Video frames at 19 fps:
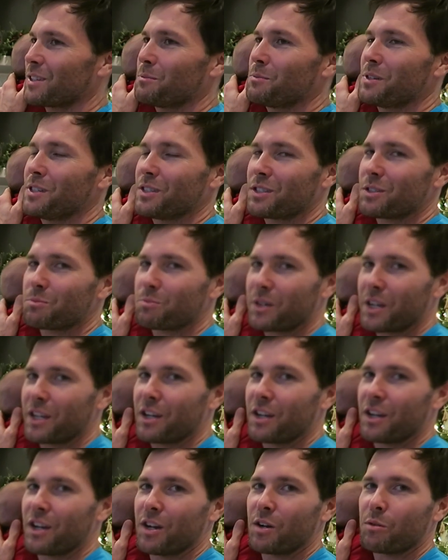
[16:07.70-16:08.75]
somebody
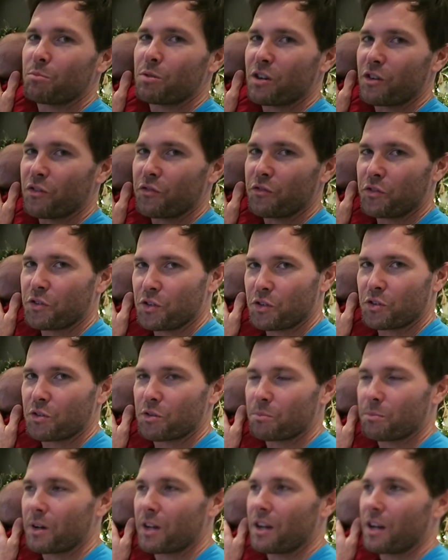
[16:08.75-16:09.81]
sprayed
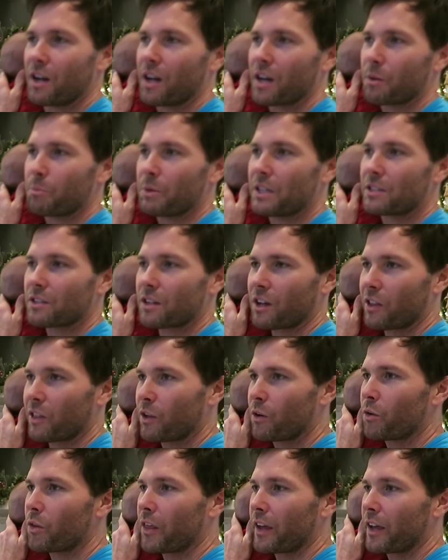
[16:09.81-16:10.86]
perfume on a piece of
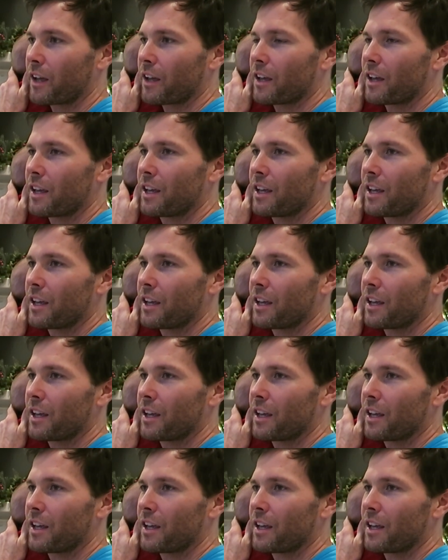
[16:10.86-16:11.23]
clothing. All